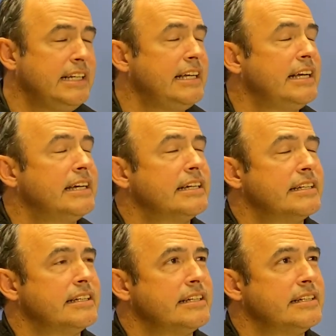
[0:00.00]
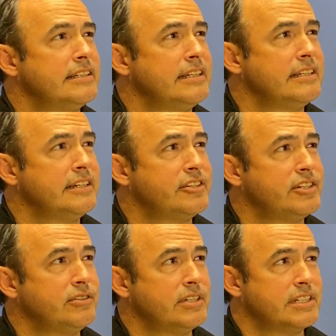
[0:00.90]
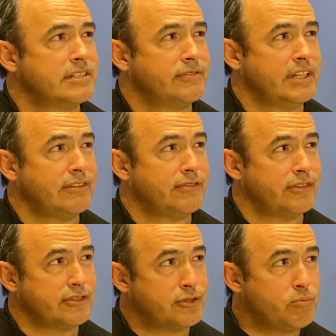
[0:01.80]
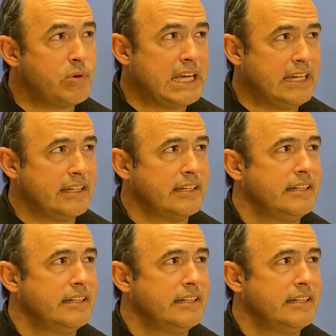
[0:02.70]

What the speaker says: And the other issue is, for that first week,